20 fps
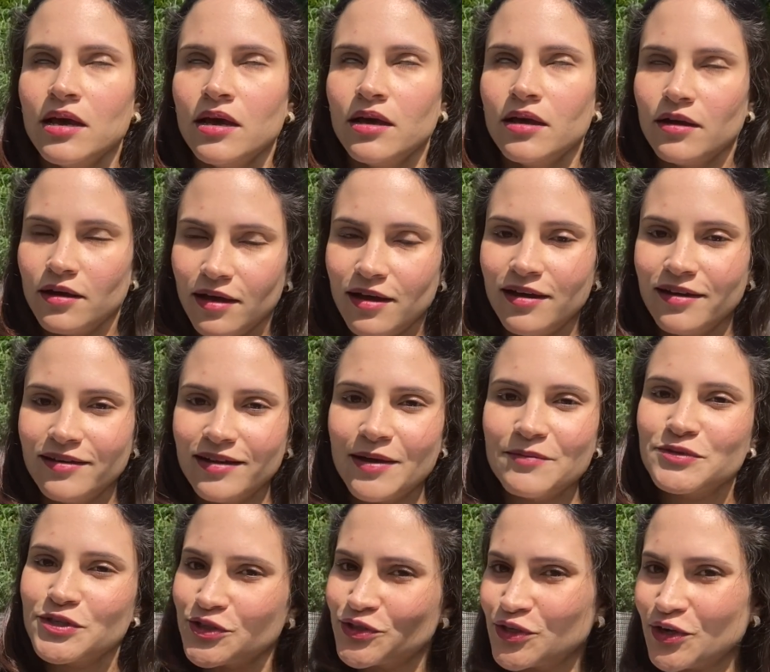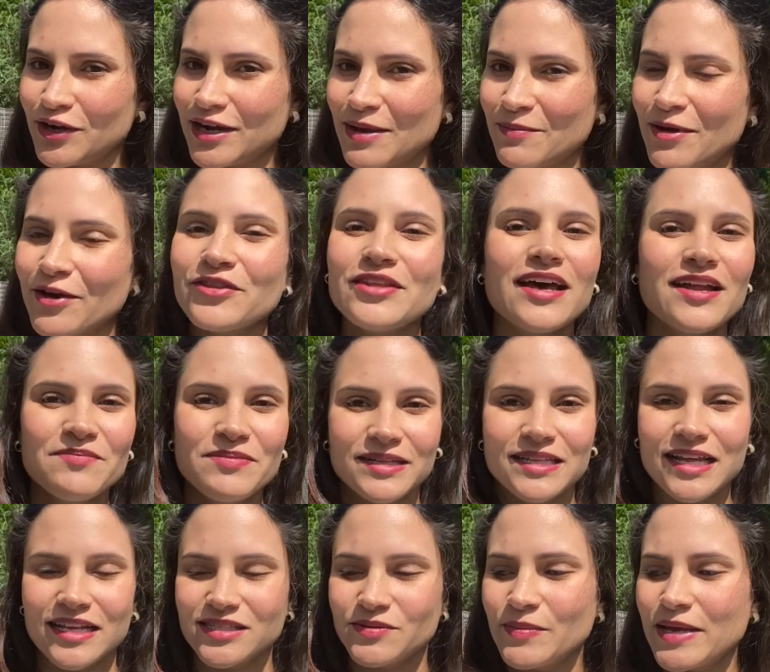I'm so sorry about that, but
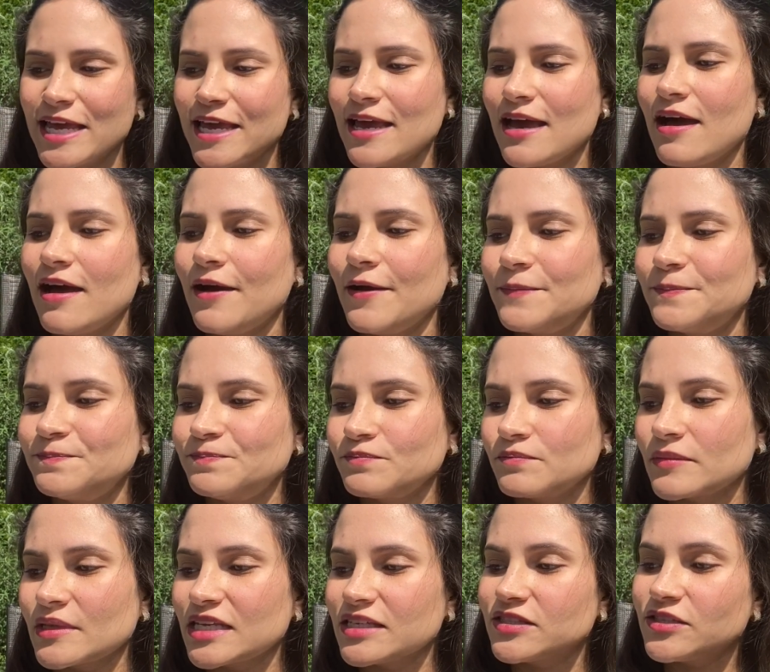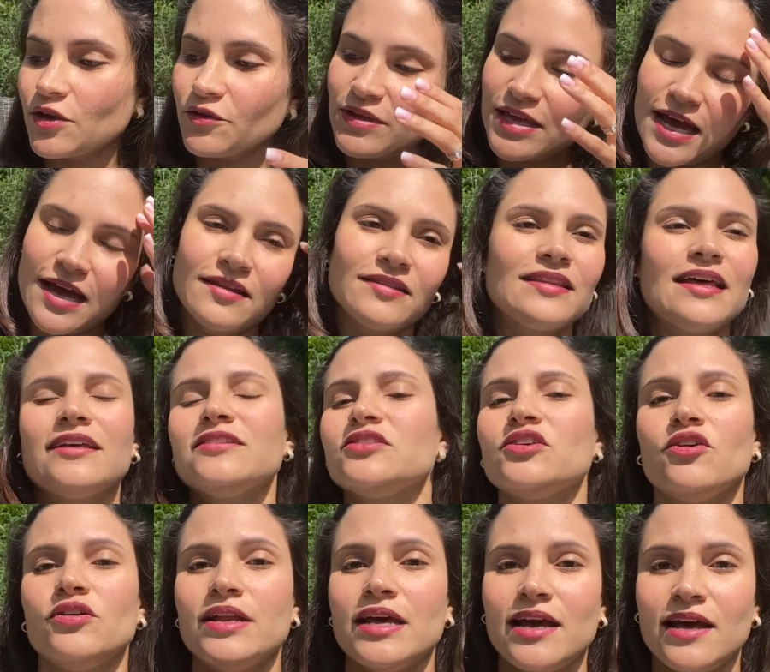that's me. So yeah, that's
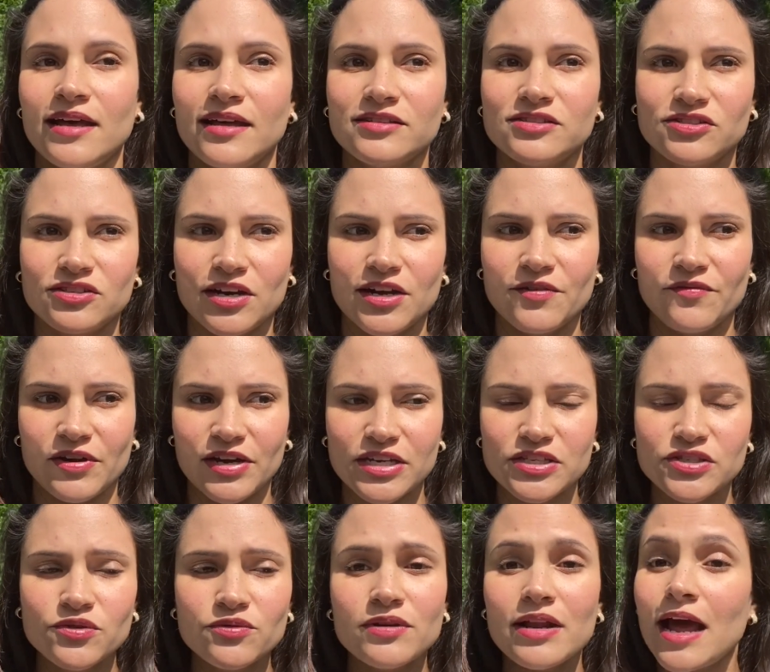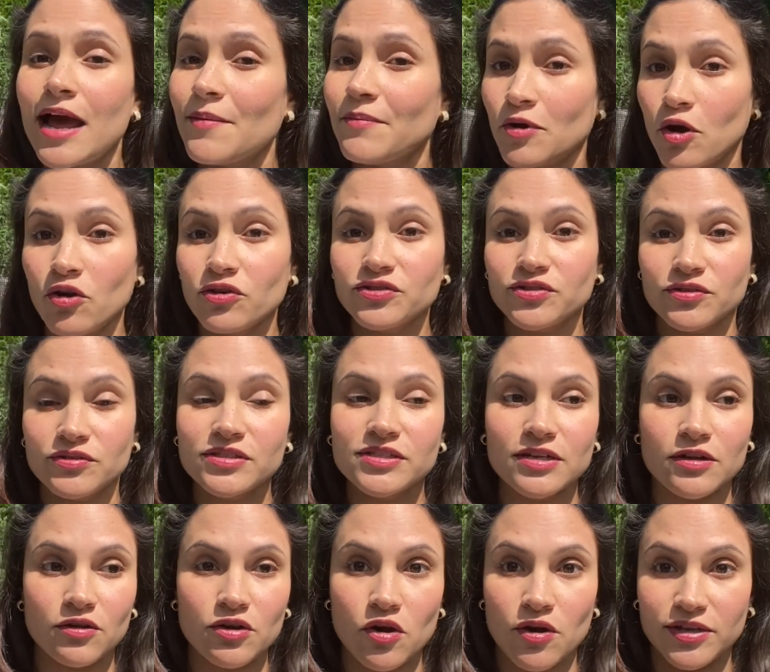gonna start very soon. I'm also
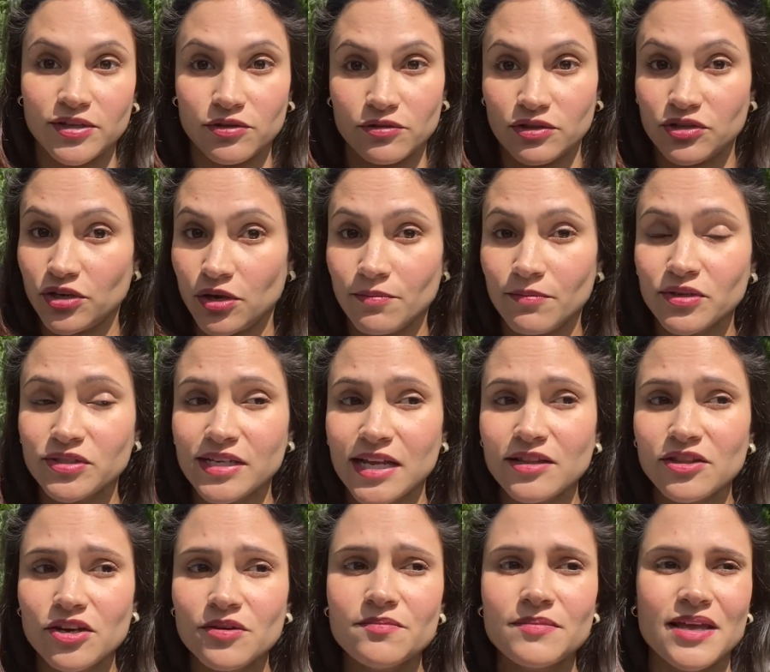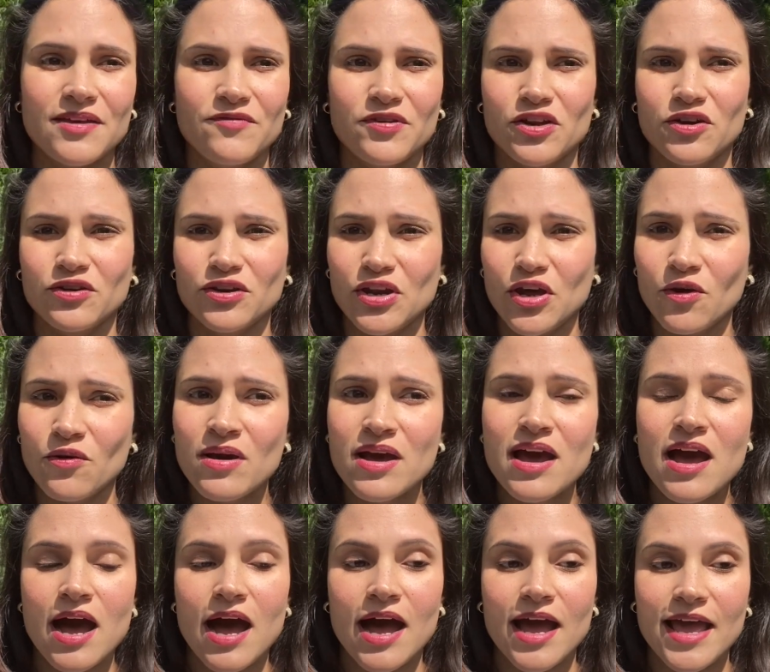still going to the Thrombocentrum. If you don't know,
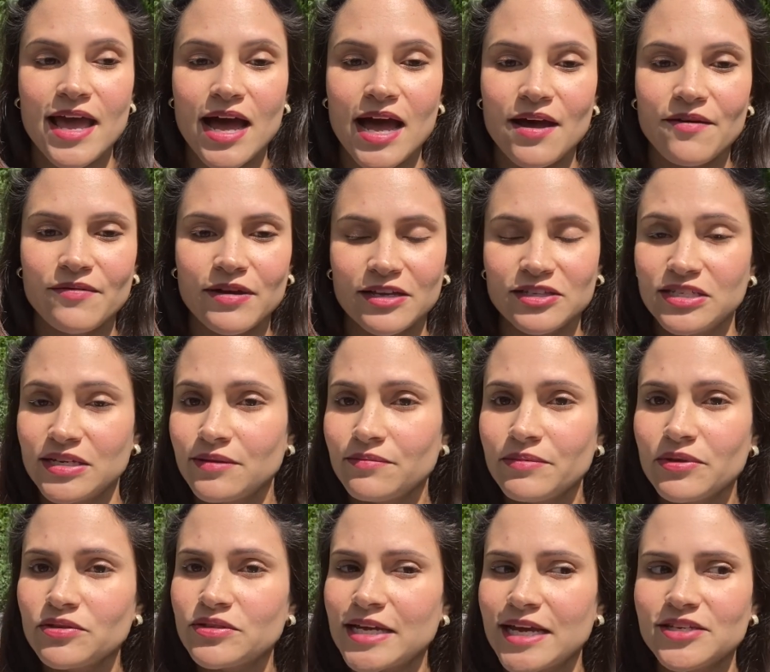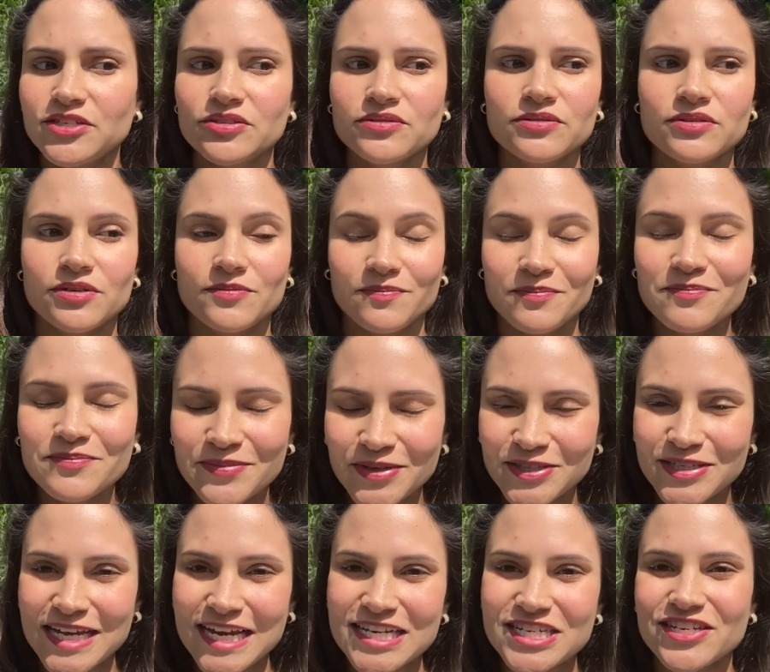I have a gene
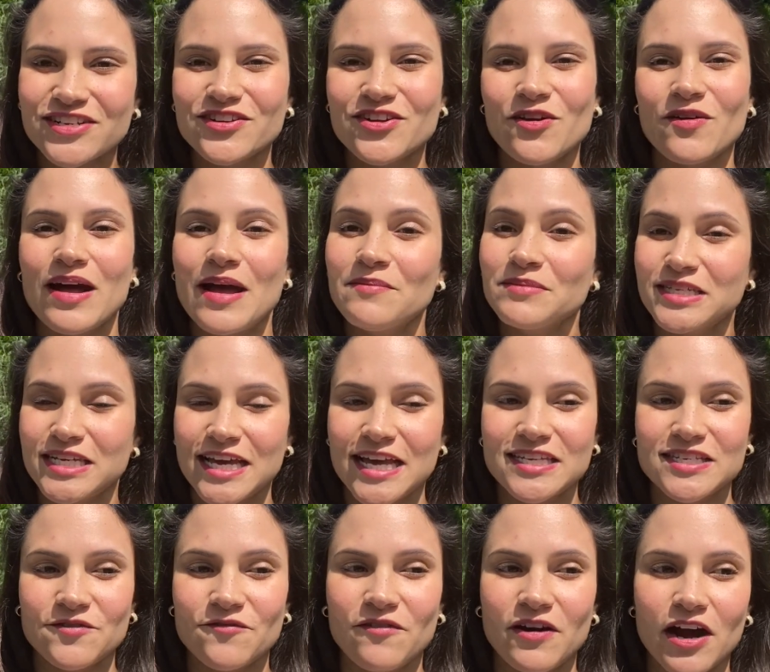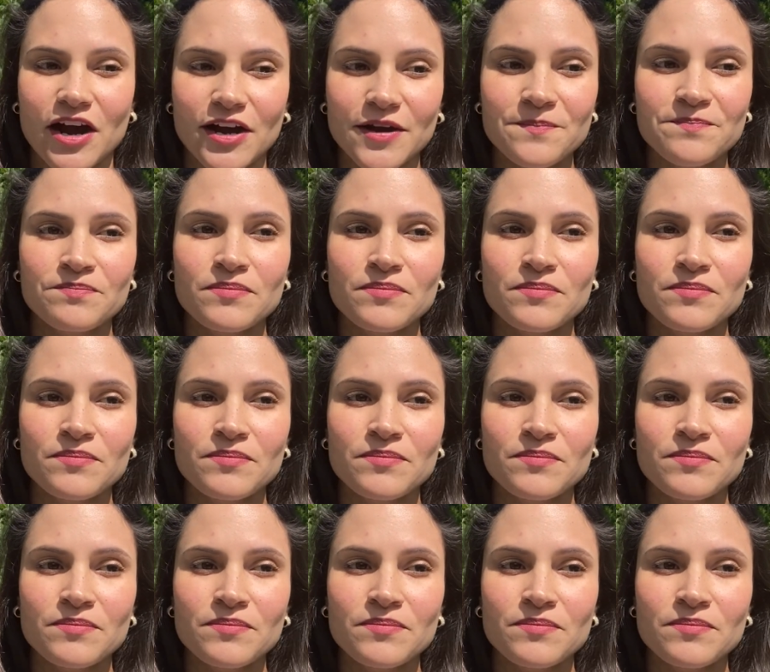mutation called MTHFR